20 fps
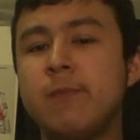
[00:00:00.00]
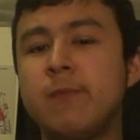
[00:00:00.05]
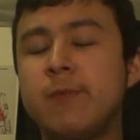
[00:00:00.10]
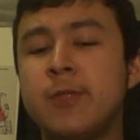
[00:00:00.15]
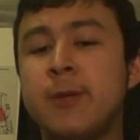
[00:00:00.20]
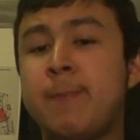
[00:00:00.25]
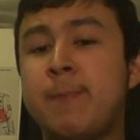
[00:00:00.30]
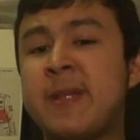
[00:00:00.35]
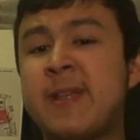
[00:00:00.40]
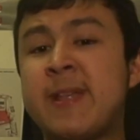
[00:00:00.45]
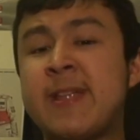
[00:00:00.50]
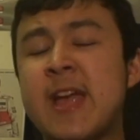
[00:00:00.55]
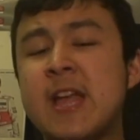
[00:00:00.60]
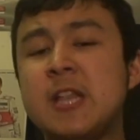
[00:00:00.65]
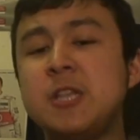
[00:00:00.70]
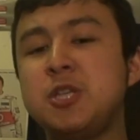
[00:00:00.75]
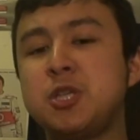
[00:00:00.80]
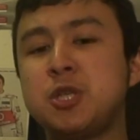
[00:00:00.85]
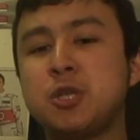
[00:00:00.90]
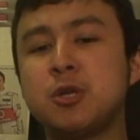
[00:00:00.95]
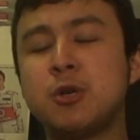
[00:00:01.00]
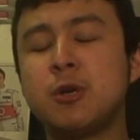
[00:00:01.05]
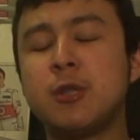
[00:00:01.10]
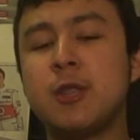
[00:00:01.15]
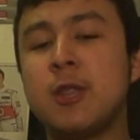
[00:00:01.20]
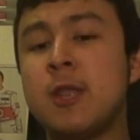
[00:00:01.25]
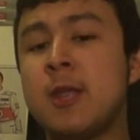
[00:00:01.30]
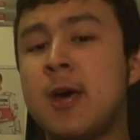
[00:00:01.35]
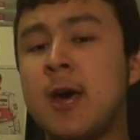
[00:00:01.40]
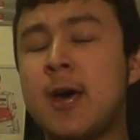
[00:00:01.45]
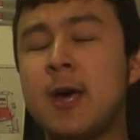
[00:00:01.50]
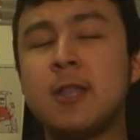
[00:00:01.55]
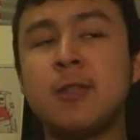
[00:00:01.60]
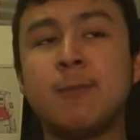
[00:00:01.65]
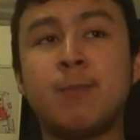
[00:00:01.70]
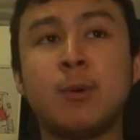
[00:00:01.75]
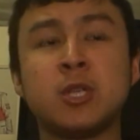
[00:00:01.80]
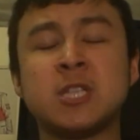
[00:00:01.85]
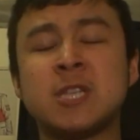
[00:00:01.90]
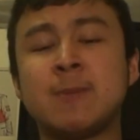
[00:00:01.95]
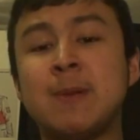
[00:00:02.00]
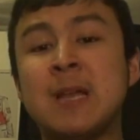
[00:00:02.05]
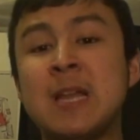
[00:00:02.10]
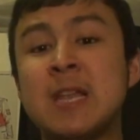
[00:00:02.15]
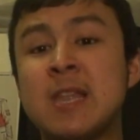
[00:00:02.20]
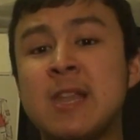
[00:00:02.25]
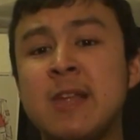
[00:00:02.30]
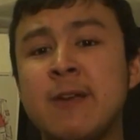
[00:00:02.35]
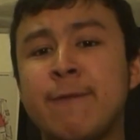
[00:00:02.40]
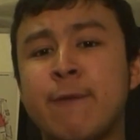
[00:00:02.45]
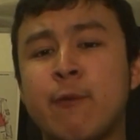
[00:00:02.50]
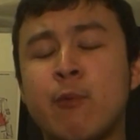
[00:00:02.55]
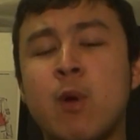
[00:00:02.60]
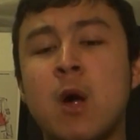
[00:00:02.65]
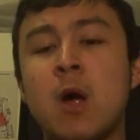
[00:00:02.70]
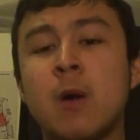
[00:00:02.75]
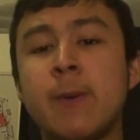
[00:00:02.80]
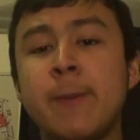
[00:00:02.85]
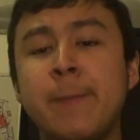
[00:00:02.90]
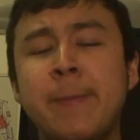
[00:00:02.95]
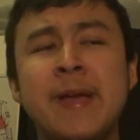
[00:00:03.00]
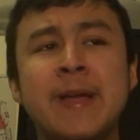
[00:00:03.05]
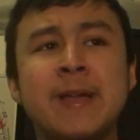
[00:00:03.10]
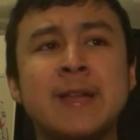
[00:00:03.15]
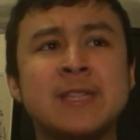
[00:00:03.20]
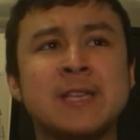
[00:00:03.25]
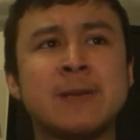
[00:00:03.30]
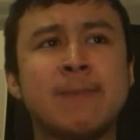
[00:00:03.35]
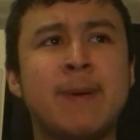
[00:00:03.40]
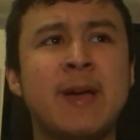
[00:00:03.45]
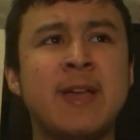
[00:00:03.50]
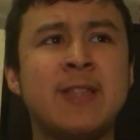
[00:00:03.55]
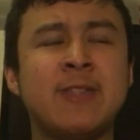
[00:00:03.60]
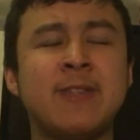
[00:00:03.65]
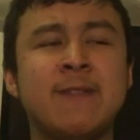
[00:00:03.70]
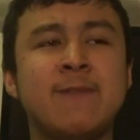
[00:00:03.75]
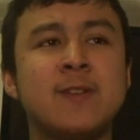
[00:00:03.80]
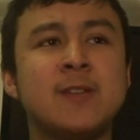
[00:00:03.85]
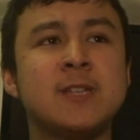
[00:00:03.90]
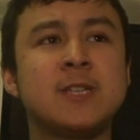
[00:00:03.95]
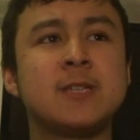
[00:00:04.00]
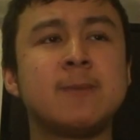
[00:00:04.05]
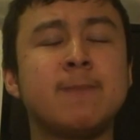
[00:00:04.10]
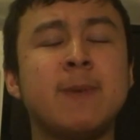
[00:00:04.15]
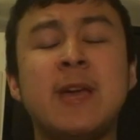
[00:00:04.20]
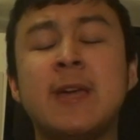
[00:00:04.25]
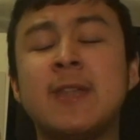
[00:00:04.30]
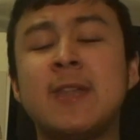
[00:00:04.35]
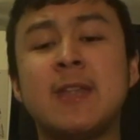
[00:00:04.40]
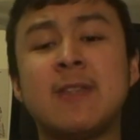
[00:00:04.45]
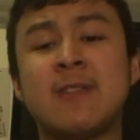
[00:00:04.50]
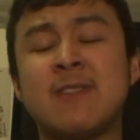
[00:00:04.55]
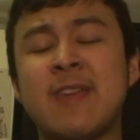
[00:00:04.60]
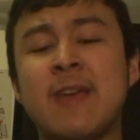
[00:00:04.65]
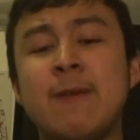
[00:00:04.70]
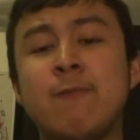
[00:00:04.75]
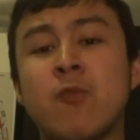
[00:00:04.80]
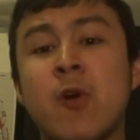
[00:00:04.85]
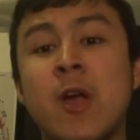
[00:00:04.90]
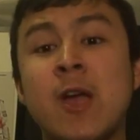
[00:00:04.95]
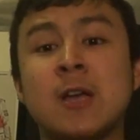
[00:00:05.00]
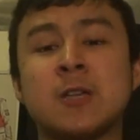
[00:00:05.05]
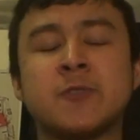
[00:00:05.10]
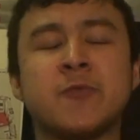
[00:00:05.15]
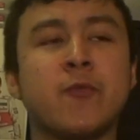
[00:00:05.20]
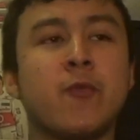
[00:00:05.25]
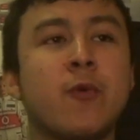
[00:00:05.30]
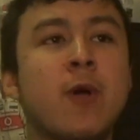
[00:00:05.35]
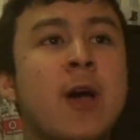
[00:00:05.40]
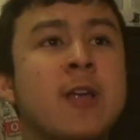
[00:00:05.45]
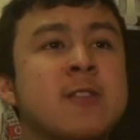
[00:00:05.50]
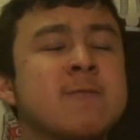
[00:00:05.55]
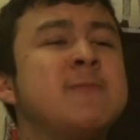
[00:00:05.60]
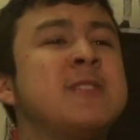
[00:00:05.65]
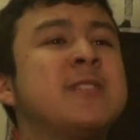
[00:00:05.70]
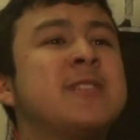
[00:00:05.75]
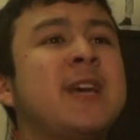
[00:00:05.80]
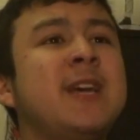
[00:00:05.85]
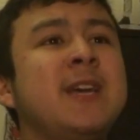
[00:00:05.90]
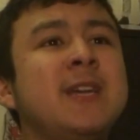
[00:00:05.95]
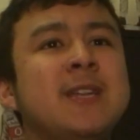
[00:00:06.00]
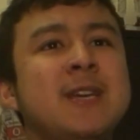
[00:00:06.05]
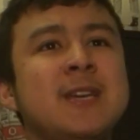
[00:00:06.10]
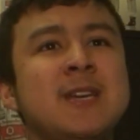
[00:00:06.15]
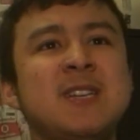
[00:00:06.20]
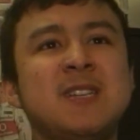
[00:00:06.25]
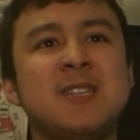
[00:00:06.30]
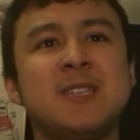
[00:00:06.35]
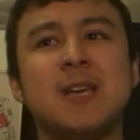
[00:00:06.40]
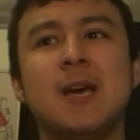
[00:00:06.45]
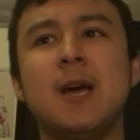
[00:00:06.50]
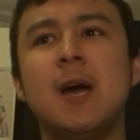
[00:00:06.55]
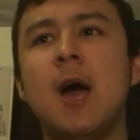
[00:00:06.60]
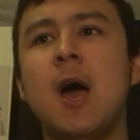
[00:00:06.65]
the potential, the possibility of Ferrari being as competitive being at the same rate as Mercedes.